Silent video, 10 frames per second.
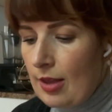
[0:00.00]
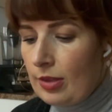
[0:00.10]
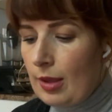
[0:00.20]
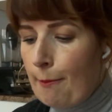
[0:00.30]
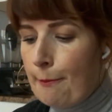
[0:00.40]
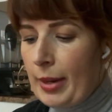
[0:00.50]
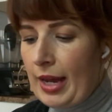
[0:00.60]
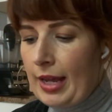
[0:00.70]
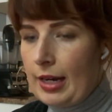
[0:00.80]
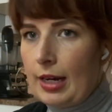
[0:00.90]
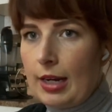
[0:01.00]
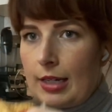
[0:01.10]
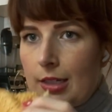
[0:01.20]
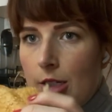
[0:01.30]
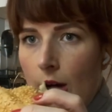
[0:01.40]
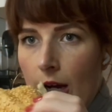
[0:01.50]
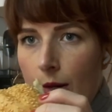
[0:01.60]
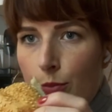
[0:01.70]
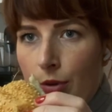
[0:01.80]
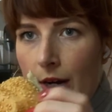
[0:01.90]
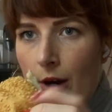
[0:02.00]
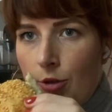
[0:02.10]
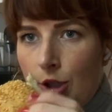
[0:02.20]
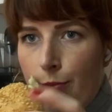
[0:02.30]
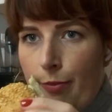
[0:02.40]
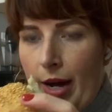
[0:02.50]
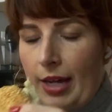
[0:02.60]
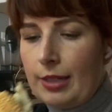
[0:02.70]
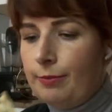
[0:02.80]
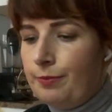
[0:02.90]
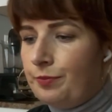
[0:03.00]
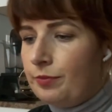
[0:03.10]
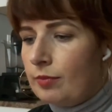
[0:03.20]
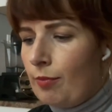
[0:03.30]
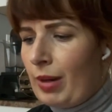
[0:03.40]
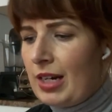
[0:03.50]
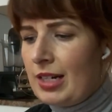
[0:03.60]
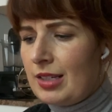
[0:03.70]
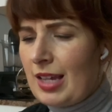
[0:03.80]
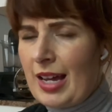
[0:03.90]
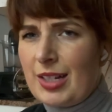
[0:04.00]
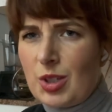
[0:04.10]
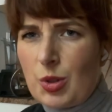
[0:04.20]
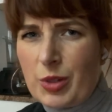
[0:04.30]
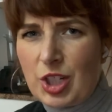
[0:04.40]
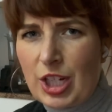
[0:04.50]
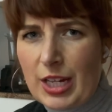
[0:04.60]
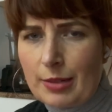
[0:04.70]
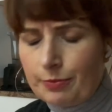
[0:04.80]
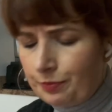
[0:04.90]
The bun, it's not a brioche bun, but it is kind of squishy.